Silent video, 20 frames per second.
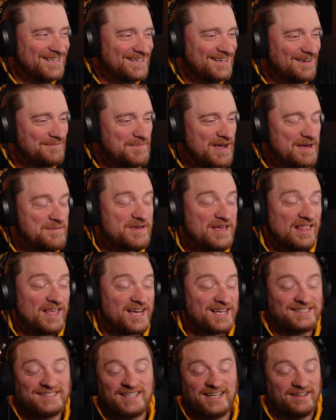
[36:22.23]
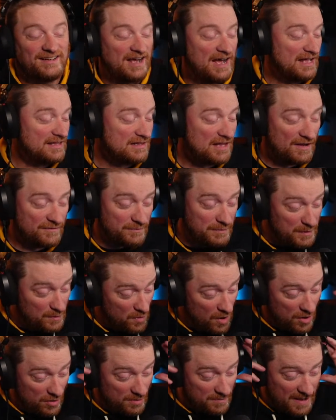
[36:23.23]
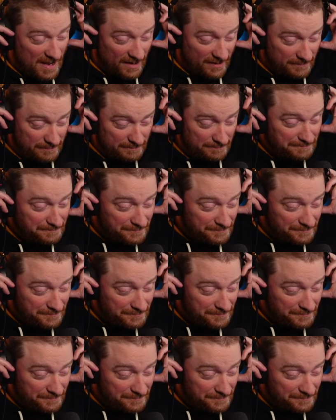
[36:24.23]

maybe, like I said, I'd love to be wrong about it.